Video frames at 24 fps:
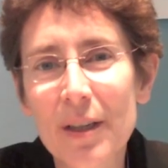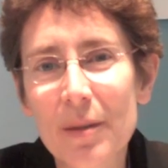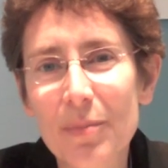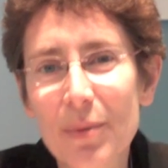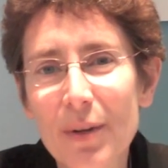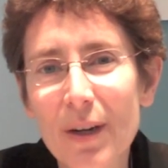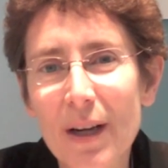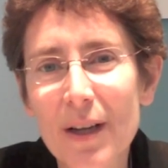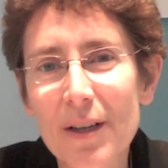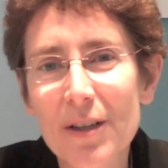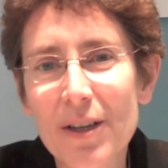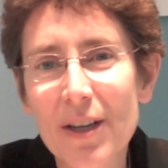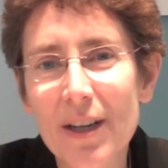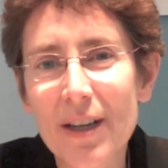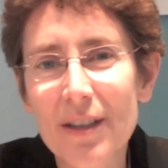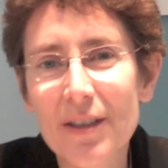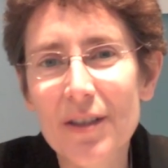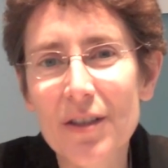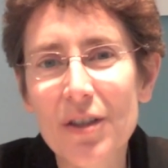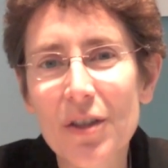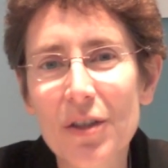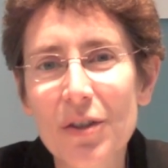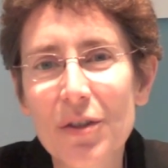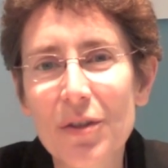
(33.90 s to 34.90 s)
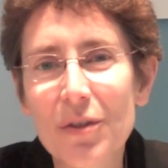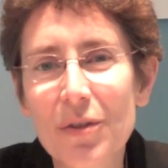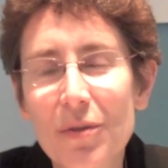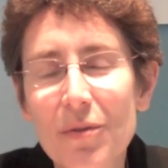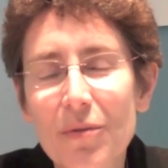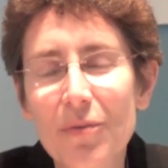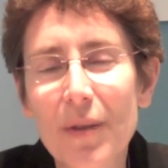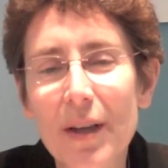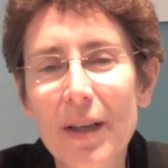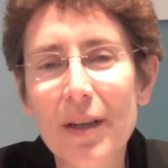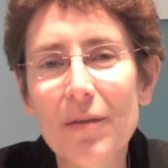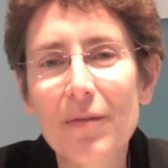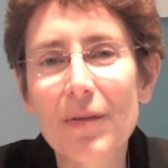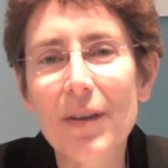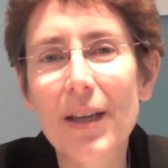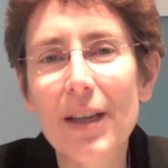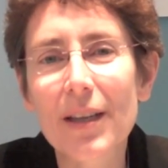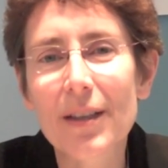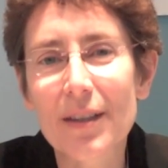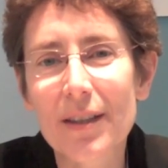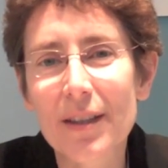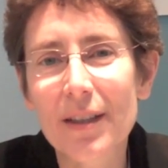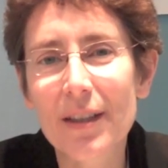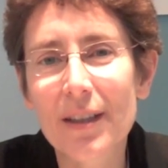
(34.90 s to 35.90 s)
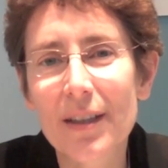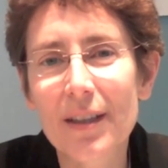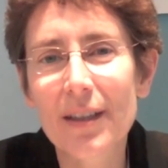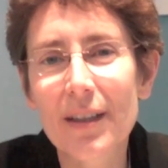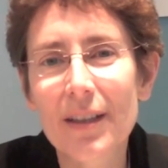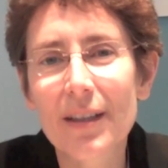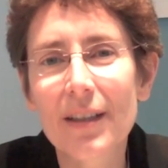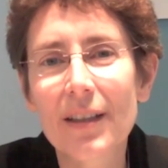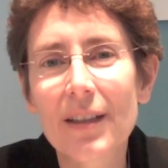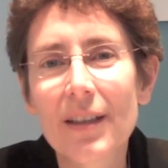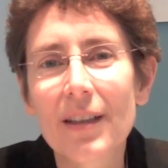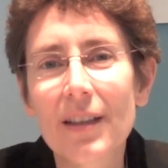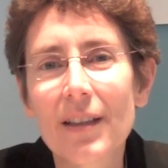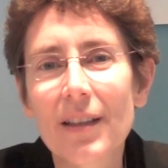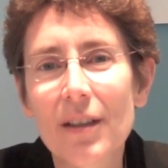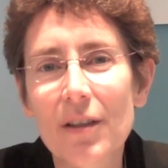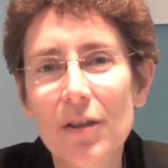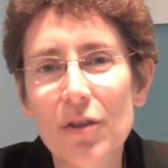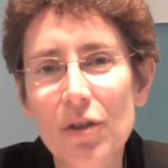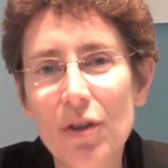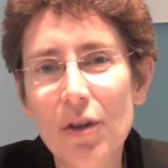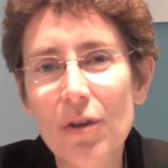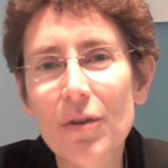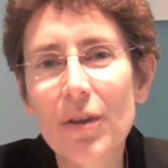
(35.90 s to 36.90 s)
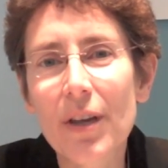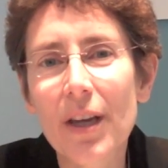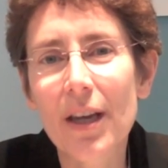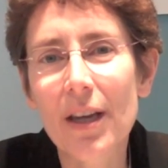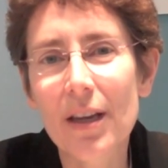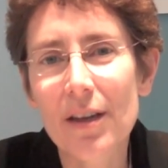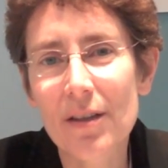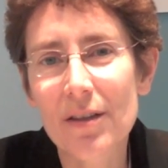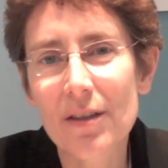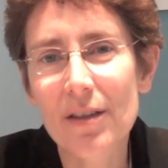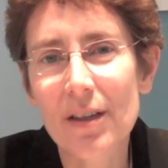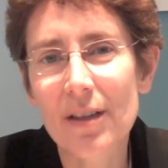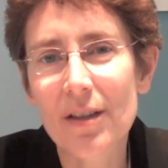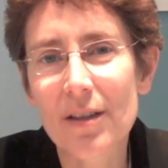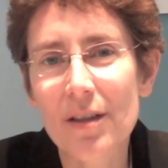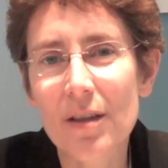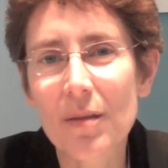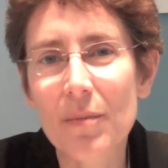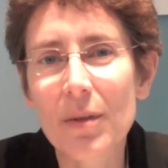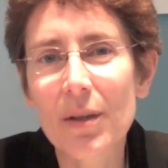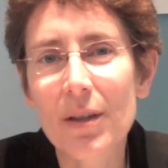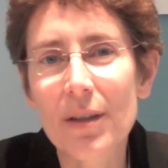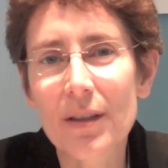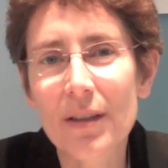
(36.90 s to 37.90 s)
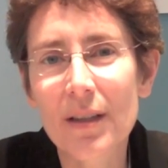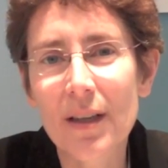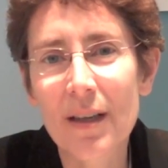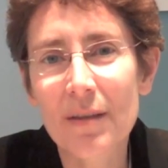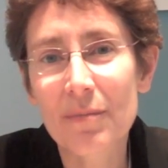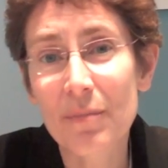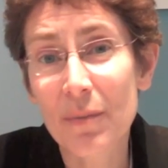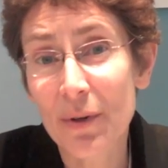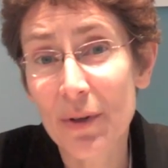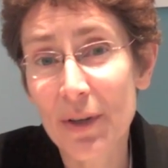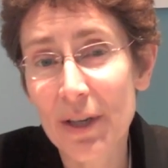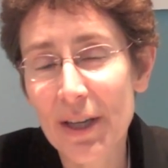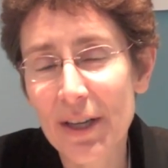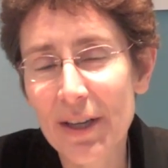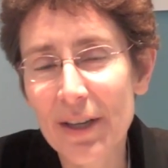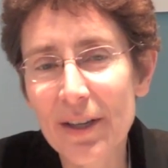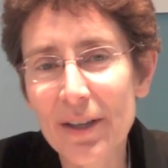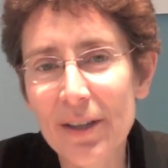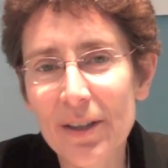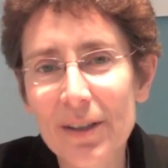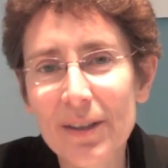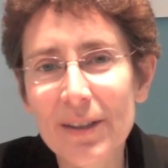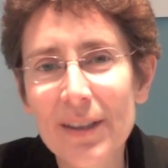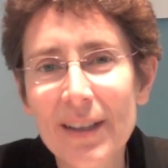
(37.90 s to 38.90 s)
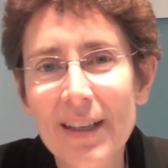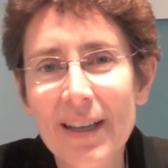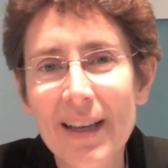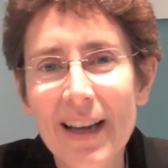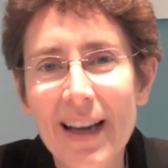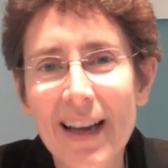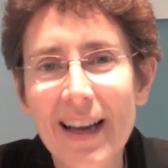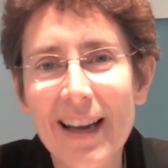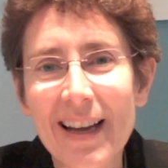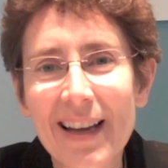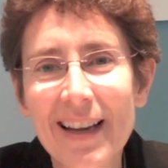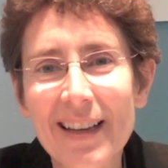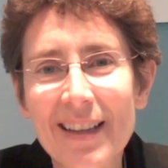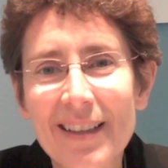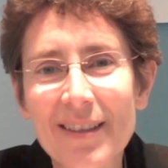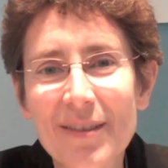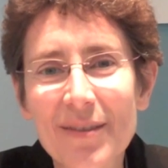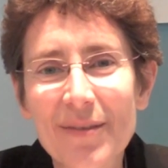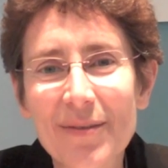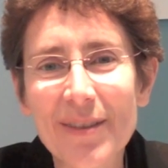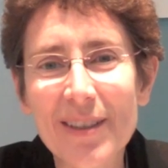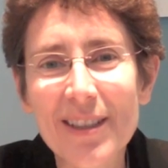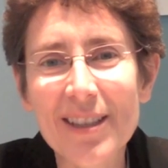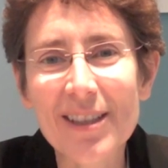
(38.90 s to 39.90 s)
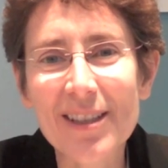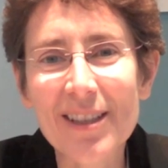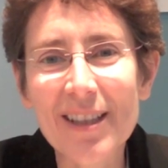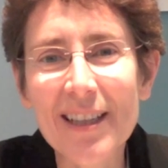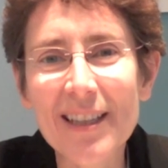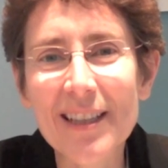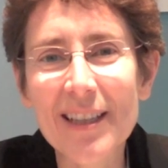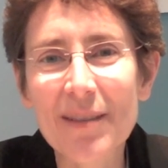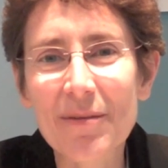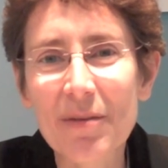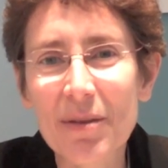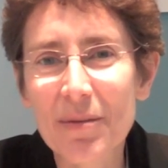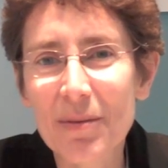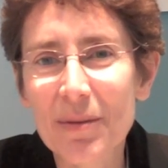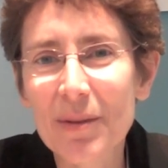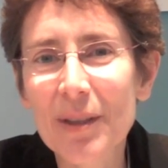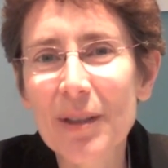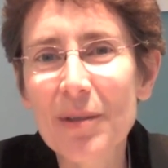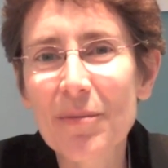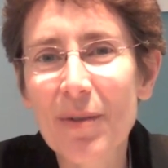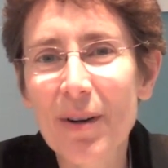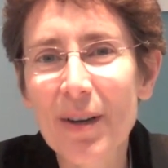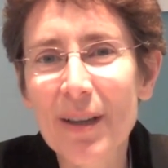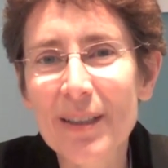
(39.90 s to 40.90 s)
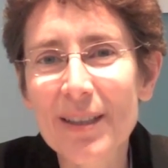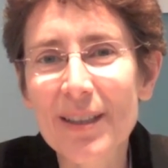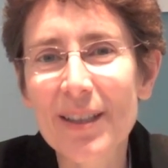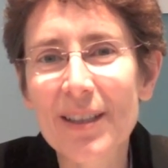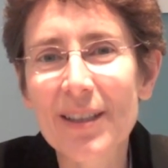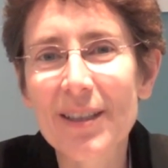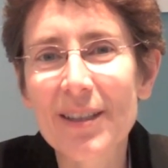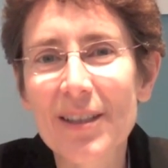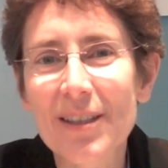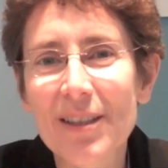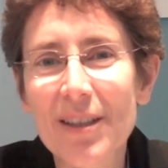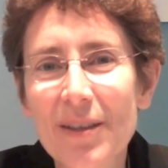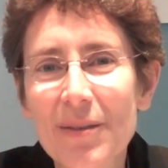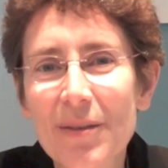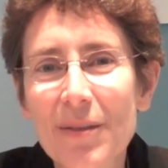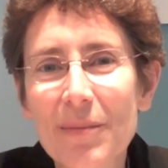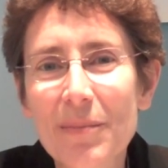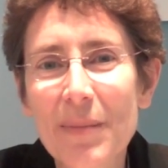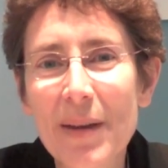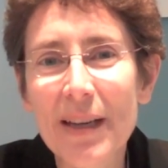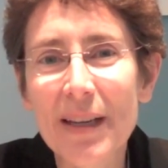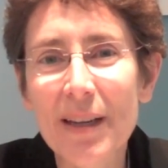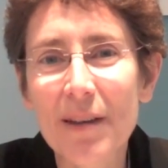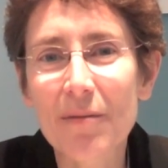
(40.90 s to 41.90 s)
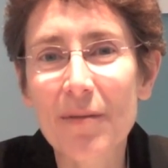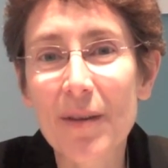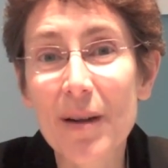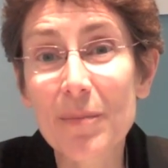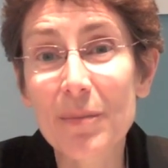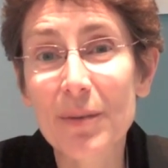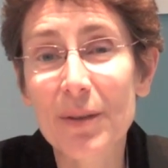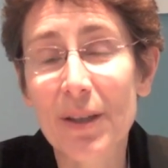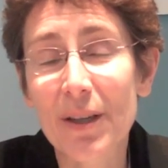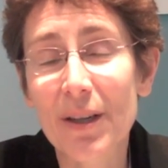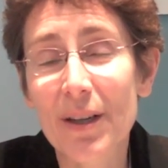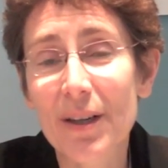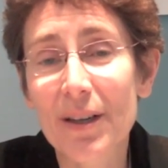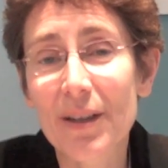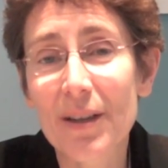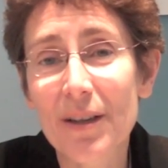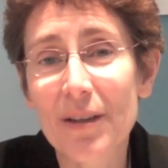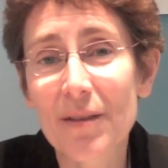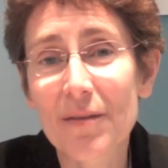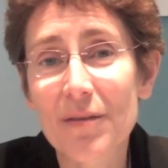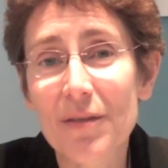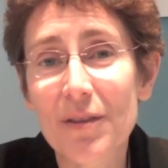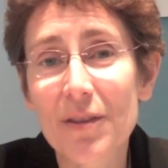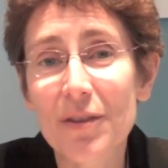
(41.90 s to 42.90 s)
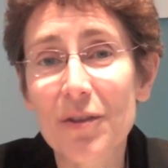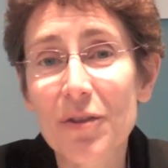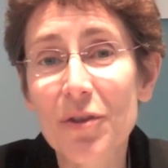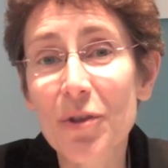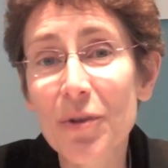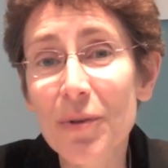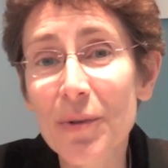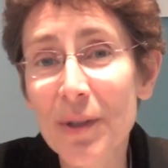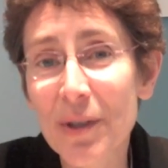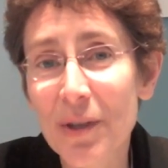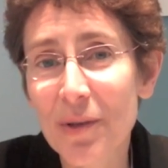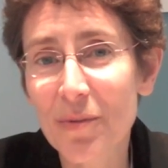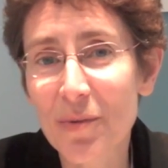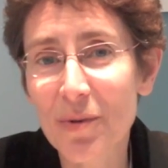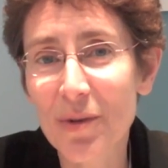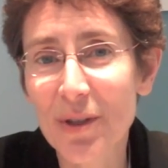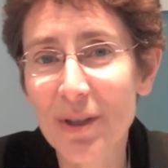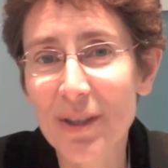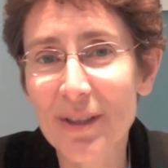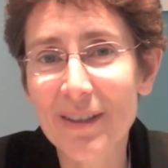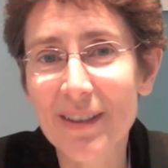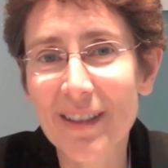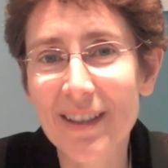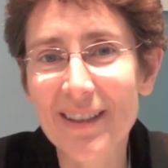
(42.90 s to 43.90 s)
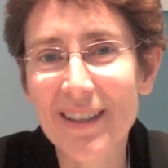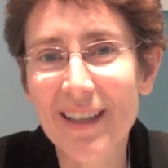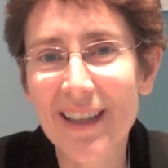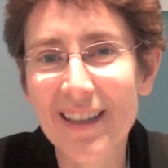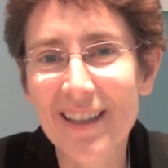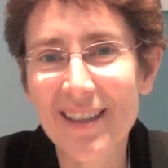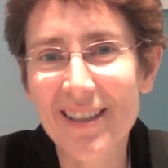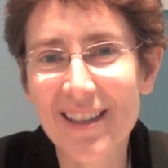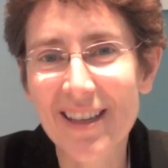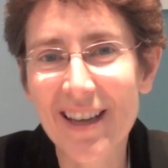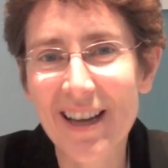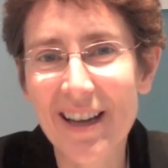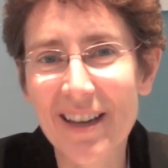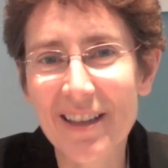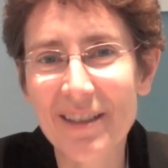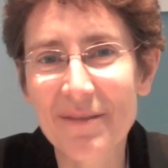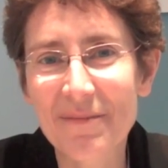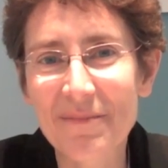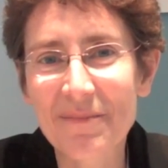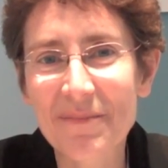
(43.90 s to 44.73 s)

project to renovate the showcase exhibit at Murray Hill, and we decided that we really wanted to make a replica of the Award that Dennis had.